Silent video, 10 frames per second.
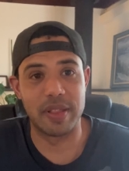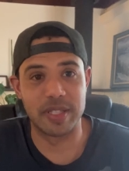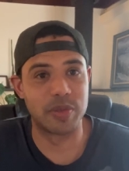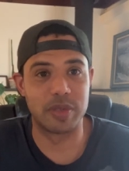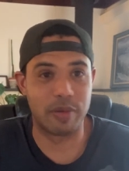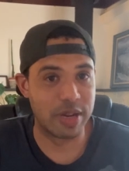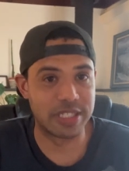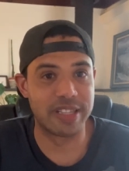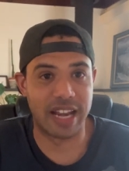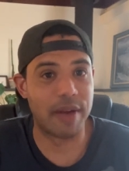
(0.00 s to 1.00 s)
this was a
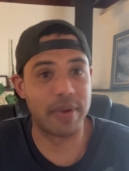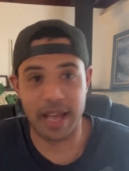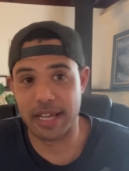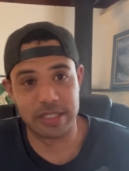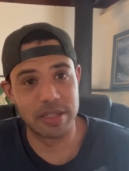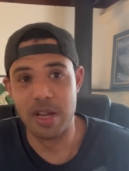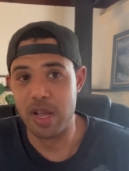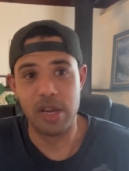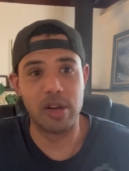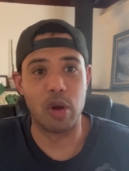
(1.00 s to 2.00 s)
question that I would ask,
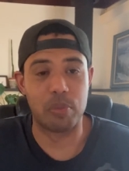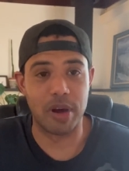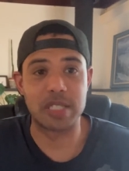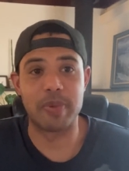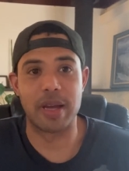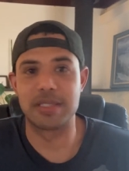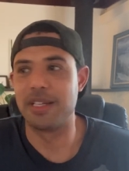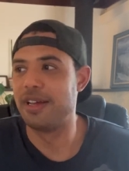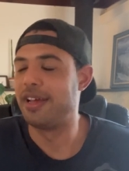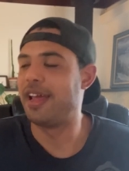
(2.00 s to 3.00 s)
you know, prospects.
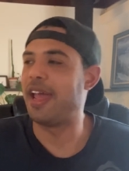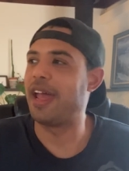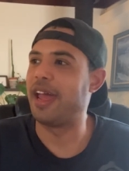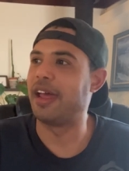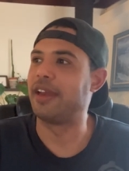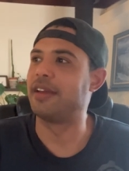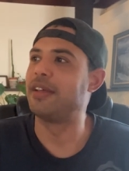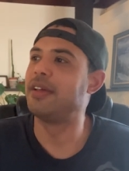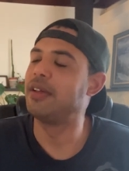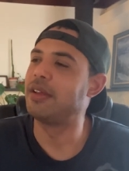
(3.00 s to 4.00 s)
And
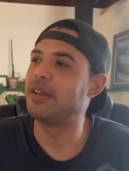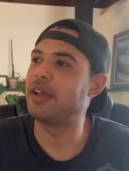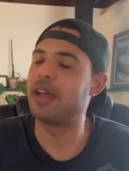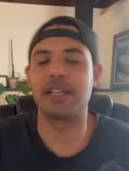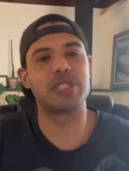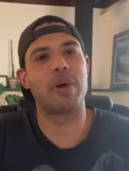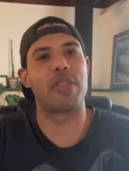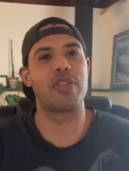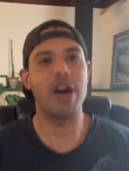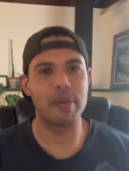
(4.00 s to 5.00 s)
and so I
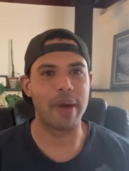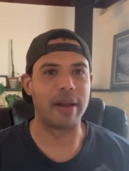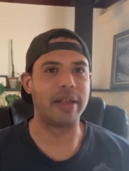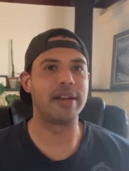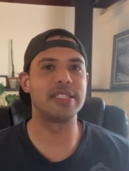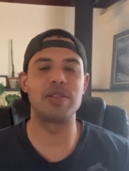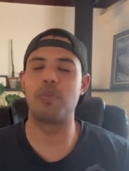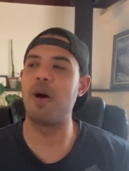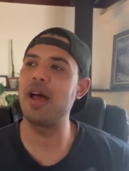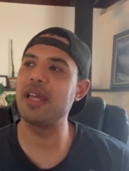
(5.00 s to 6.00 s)
thought about it, and I said,
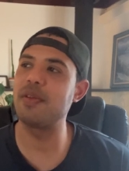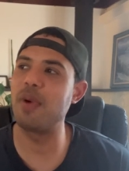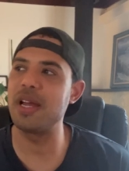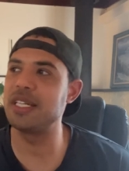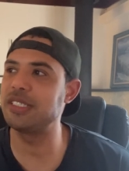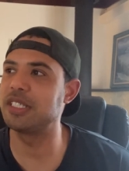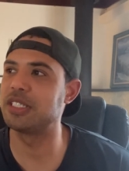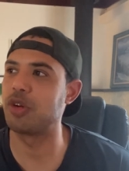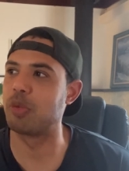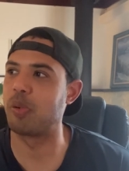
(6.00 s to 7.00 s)
why why is this
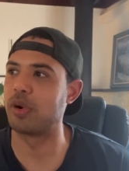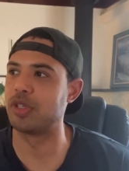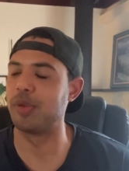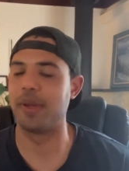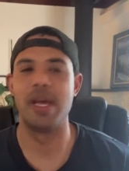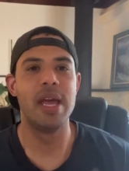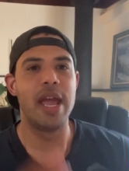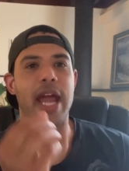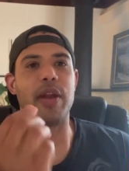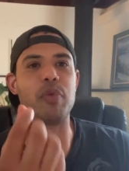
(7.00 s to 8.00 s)
so important to me?
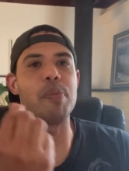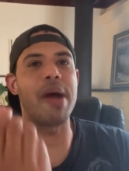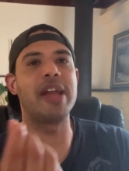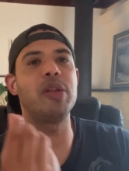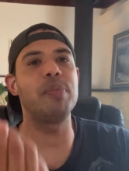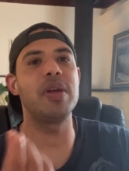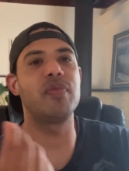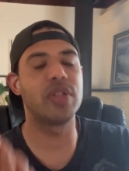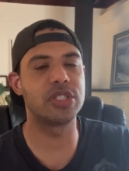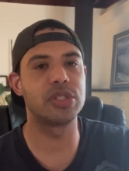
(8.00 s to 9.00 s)
And it reminded me
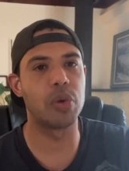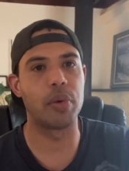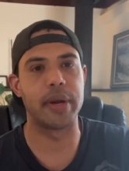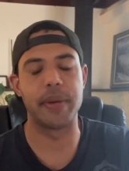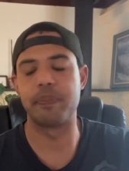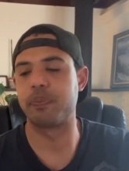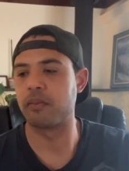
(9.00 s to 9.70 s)
of this story